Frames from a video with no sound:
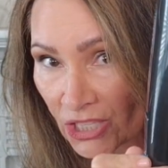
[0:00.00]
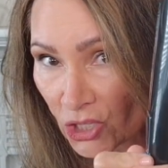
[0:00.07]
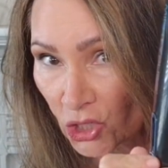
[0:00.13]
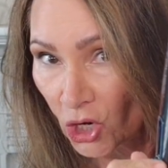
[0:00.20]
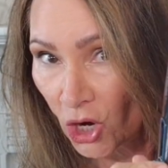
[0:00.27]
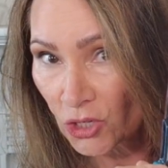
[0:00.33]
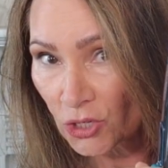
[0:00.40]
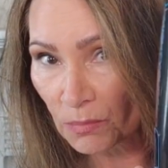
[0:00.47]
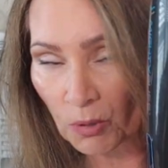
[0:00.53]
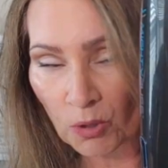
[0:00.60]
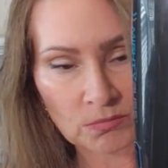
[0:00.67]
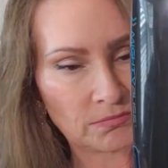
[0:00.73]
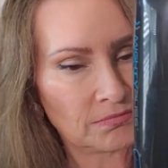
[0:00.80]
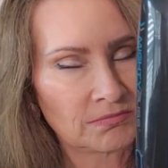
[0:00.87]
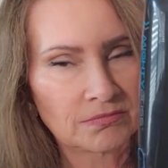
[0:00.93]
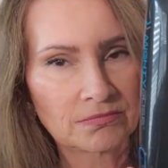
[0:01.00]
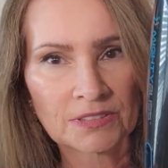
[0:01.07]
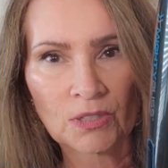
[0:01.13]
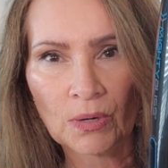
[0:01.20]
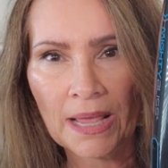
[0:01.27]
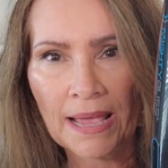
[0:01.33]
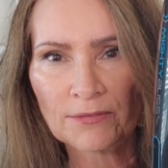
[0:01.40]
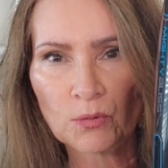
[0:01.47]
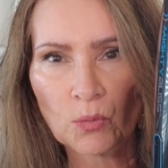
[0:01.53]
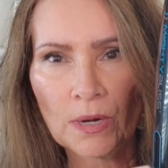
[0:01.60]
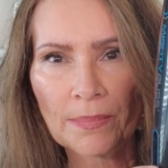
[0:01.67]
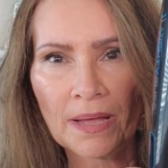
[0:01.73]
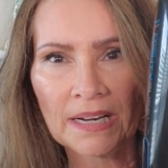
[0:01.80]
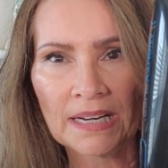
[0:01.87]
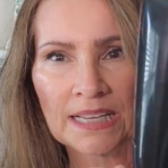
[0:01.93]
is chargeable. Don't have to worry
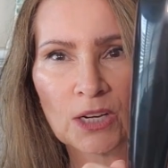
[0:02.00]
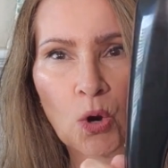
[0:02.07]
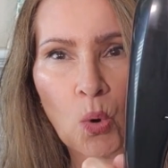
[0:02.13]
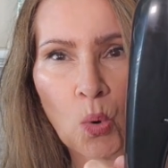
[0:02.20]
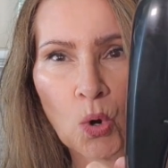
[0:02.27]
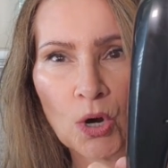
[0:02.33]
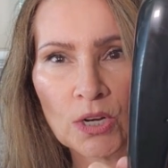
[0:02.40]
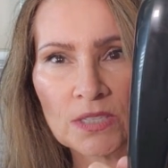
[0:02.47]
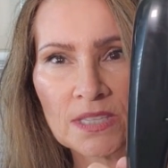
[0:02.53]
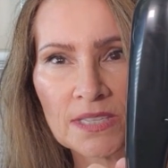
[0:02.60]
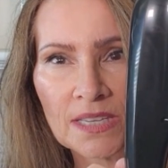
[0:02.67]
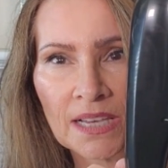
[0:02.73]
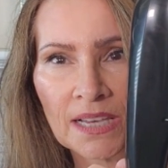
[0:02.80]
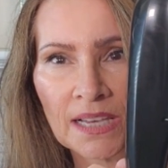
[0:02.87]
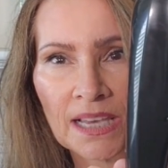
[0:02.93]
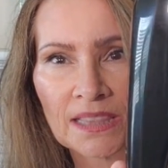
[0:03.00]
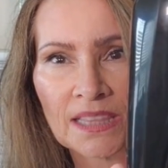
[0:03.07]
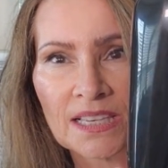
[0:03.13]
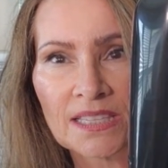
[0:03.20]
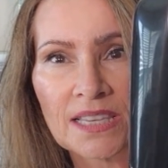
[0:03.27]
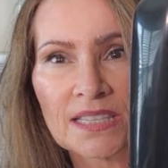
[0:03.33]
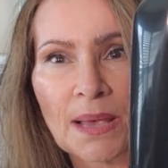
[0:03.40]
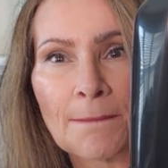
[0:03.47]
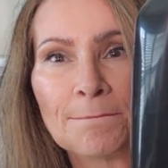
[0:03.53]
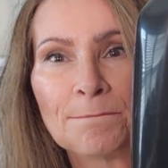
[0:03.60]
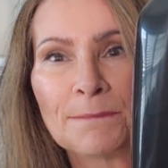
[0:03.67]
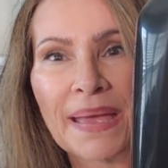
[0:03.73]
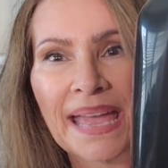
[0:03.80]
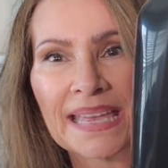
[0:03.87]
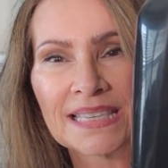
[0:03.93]
about any cords. This is
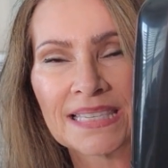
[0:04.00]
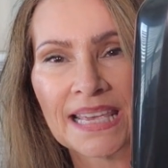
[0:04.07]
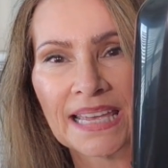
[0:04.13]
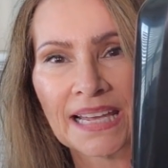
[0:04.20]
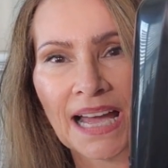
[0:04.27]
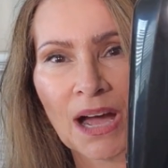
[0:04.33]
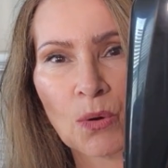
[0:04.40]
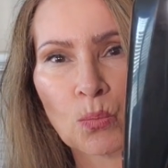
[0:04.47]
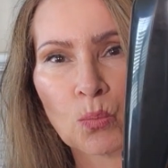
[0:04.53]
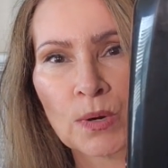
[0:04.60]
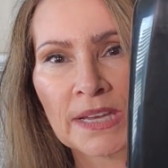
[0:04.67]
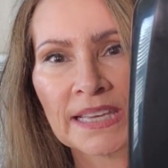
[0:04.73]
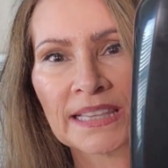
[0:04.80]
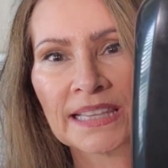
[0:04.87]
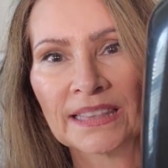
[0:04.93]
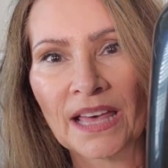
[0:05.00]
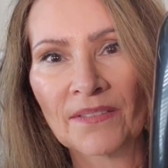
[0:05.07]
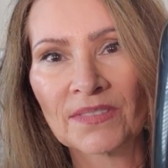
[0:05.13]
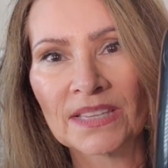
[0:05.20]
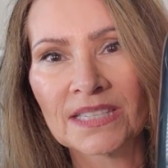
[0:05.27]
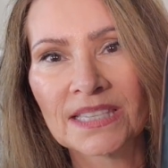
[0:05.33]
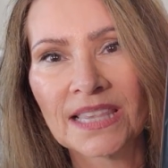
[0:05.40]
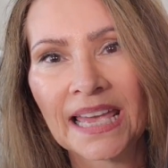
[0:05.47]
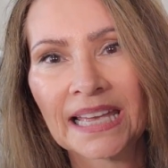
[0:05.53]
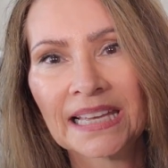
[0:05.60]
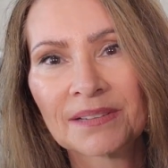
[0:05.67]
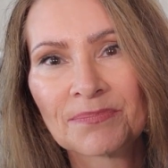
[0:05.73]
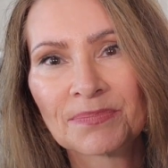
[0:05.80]
amazing. I really love this thing.